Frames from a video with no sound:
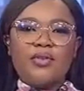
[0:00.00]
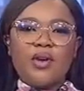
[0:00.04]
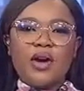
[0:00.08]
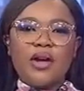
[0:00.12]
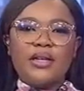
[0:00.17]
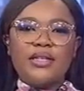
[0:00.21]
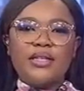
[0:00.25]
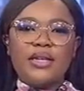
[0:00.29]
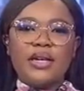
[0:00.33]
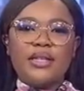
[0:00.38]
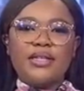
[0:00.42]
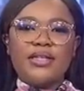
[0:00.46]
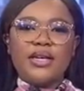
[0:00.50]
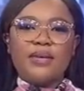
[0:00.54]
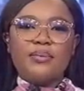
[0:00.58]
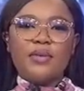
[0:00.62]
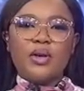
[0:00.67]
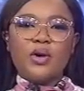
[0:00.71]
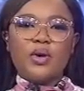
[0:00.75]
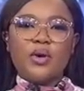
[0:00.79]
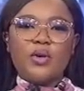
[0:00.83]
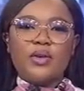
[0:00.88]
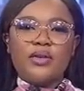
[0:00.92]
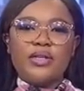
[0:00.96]
and I've got
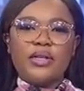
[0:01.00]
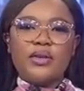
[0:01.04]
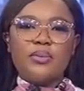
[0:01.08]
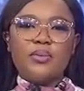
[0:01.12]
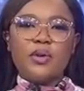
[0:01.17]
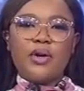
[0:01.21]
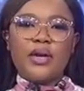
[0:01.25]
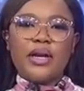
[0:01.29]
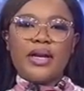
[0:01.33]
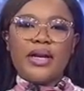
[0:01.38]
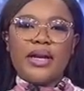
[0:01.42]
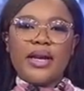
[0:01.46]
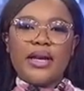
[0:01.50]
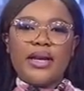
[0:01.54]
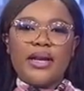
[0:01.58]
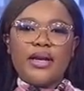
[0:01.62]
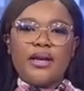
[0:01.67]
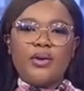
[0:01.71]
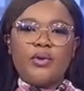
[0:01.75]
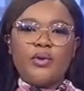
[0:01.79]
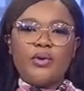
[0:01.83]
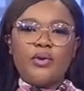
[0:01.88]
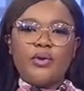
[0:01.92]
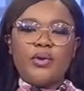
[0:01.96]
Tembinkosi
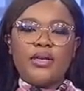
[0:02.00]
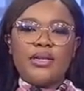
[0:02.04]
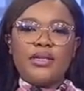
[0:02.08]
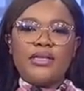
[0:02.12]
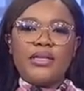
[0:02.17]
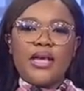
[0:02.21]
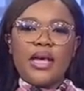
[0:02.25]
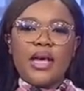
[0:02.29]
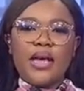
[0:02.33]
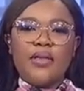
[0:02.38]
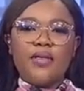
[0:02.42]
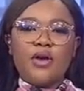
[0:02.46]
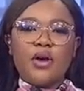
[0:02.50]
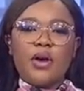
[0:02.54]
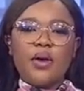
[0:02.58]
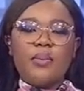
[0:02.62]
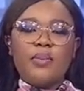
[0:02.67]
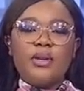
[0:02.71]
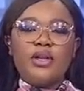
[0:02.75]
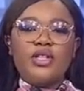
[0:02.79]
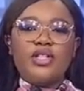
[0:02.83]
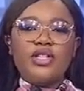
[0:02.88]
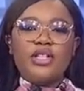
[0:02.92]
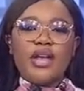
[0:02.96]
Bonakele, who is the
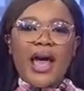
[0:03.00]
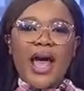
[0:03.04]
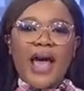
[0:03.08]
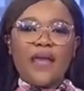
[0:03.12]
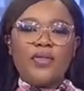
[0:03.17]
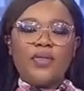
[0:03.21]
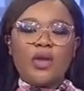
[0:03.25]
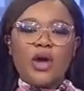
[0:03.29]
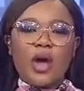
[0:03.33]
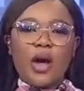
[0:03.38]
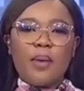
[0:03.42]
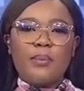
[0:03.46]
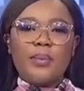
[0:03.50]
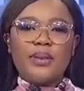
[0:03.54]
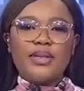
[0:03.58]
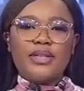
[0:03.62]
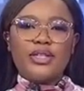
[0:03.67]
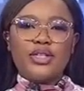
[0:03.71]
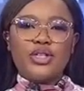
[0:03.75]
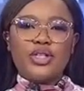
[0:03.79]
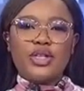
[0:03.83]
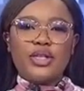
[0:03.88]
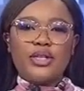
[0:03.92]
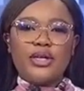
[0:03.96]
Commissioner at the
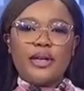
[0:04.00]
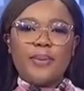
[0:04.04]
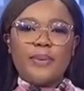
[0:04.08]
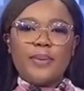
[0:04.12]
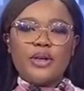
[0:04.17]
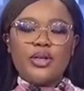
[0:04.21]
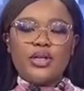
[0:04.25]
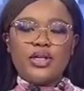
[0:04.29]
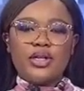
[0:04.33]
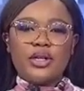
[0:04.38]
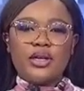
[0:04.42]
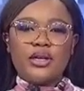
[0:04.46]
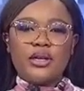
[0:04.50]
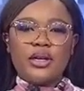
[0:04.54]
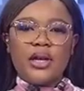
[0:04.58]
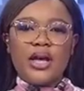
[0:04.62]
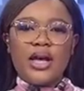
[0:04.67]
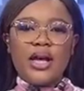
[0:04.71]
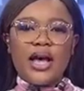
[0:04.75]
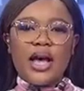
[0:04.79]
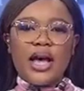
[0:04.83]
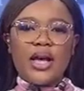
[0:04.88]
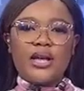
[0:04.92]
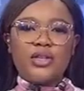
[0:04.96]
Competition Commission,
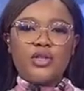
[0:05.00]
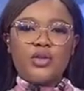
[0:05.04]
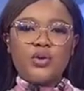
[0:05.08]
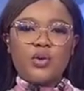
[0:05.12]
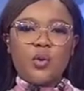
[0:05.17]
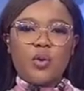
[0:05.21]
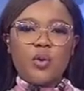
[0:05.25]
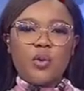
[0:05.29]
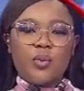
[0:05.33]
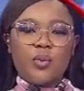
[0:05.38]
to